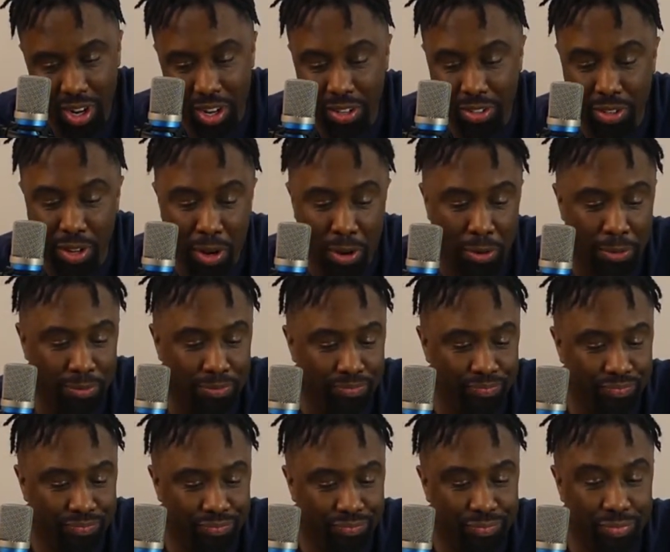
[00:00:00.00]
So,
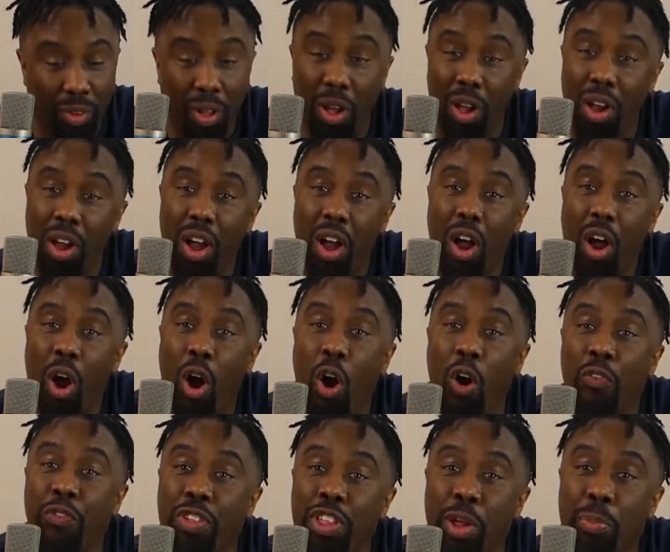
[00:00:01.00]

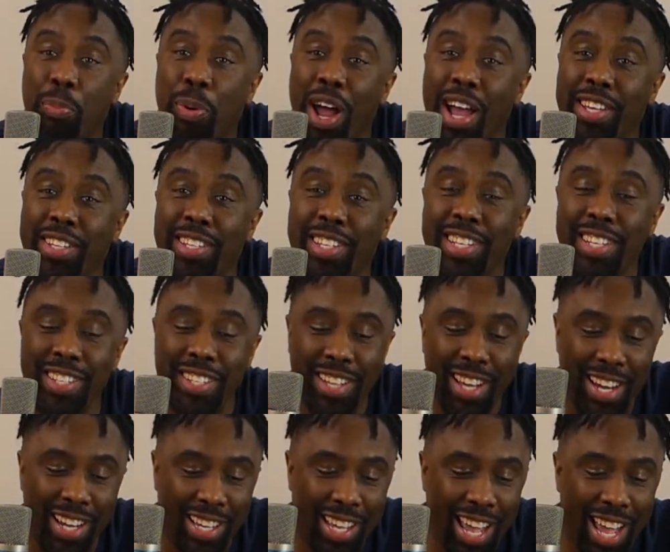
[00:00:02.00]
hopefully the price of these
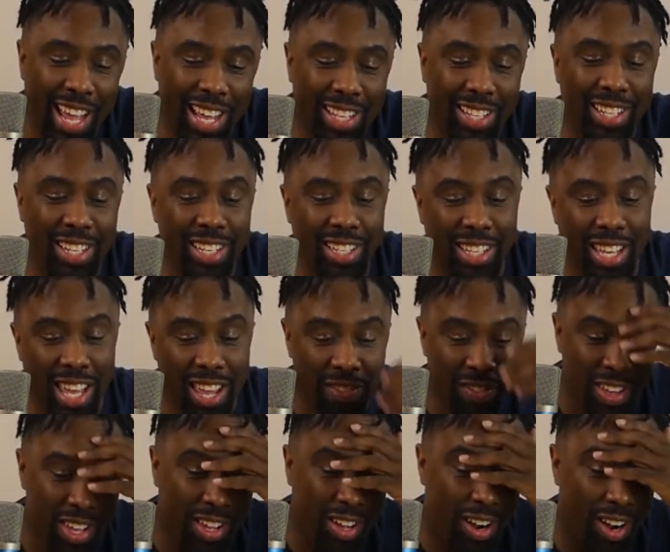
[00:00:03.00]

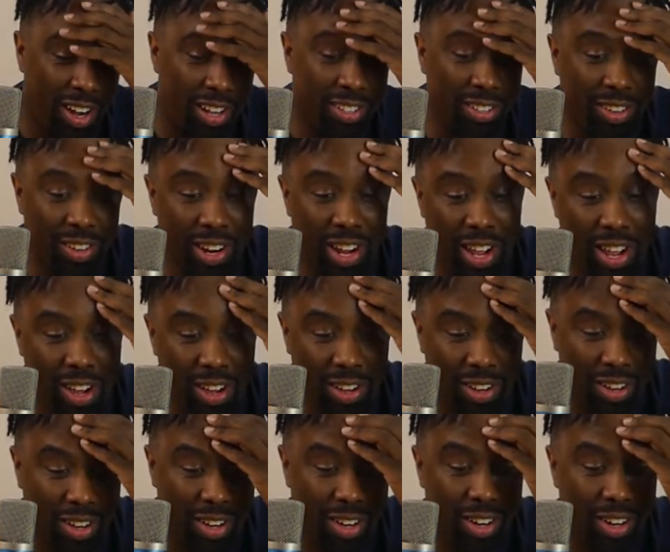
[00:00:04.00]
EV cars go down,